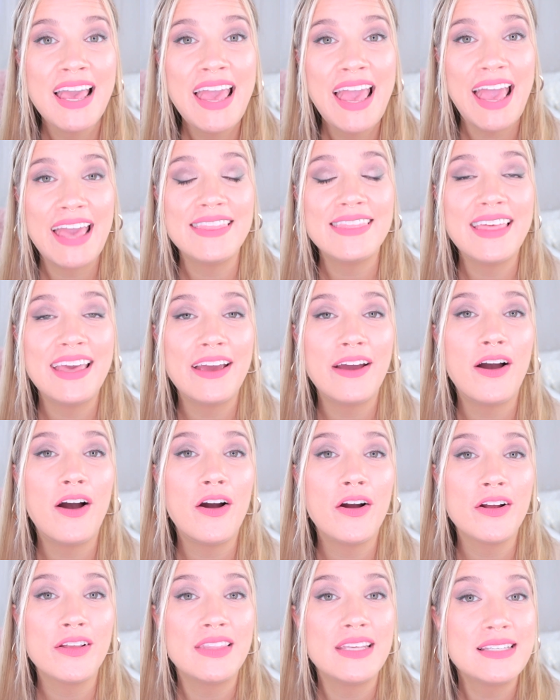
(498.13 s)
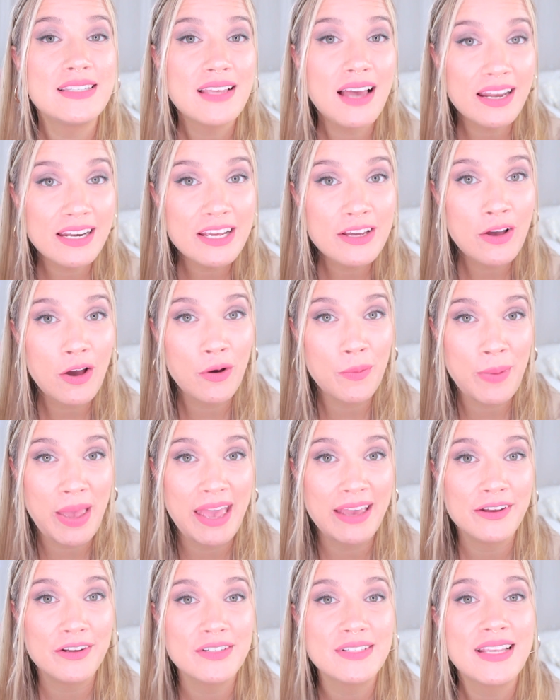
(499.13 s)
and they are these honeycomb
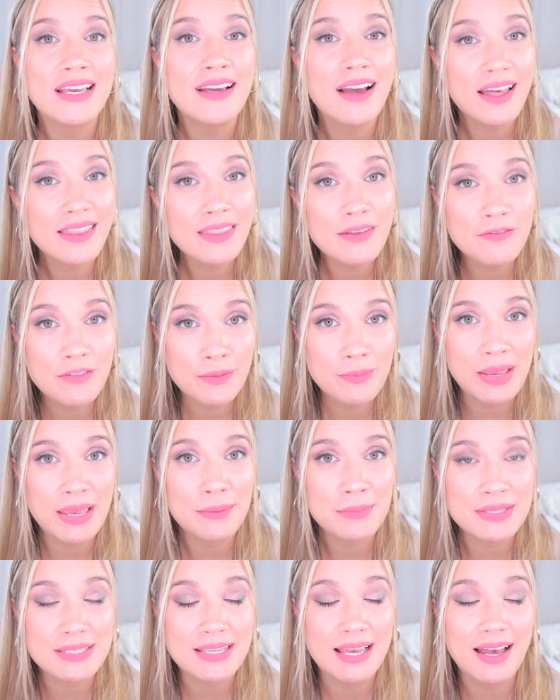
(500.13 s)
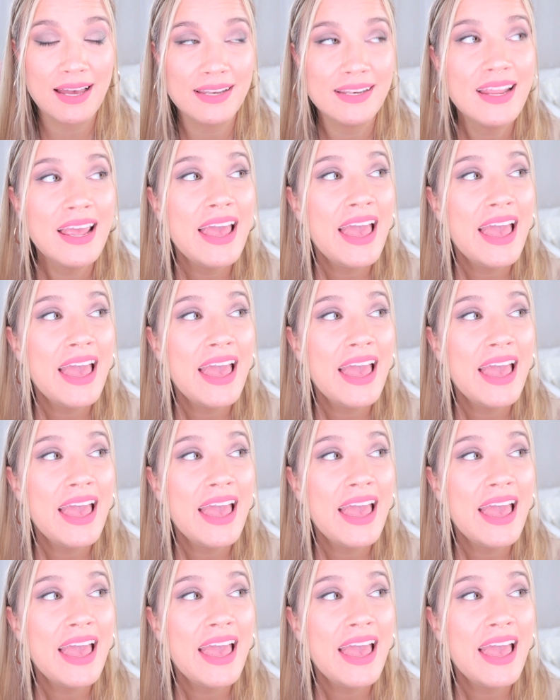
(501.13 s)
hangers. I got them from Amazon.